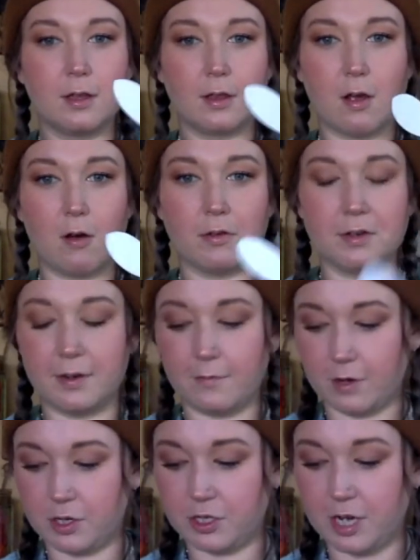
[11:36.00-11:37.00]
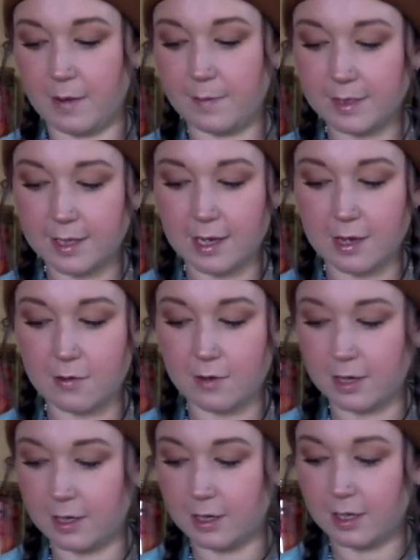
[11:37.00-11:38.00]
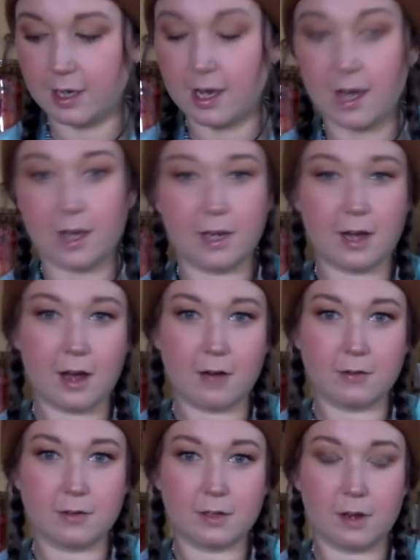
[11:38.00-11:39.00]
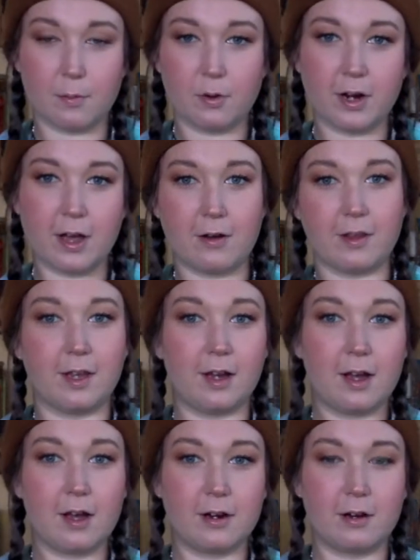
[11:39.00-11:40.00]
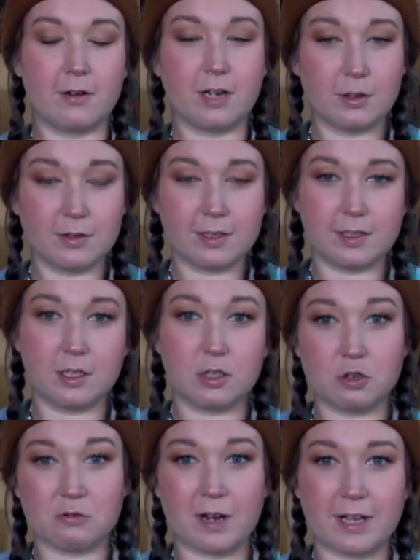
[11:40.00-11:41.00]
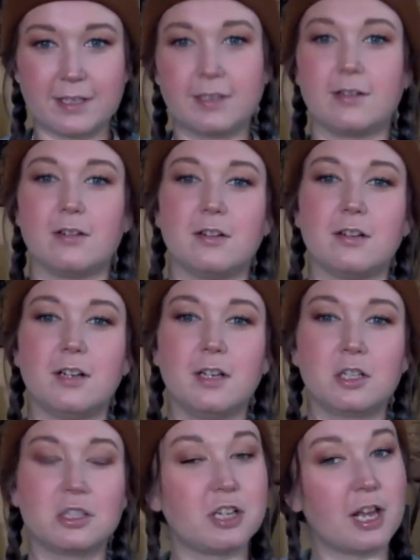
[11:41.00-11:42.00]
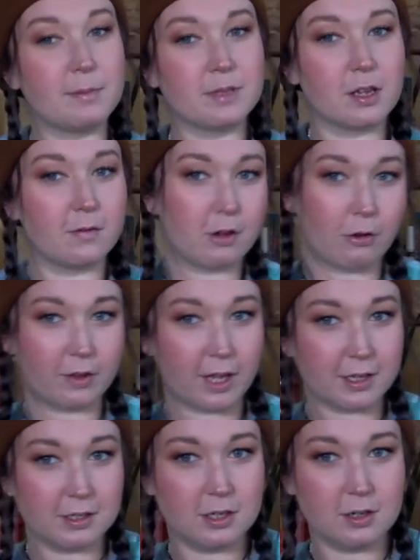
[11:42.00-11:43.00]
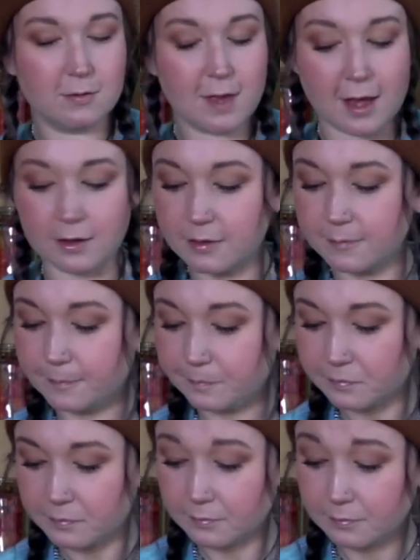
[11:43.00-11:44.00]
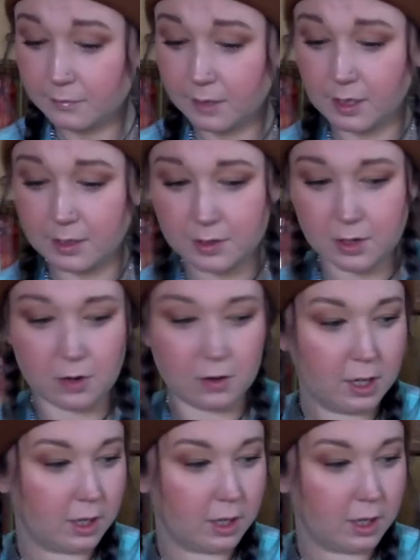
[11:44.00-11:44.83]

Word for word: all the different shapes that you can cut out or print out and then cut out and use to trace your shapes if you would like to do that. So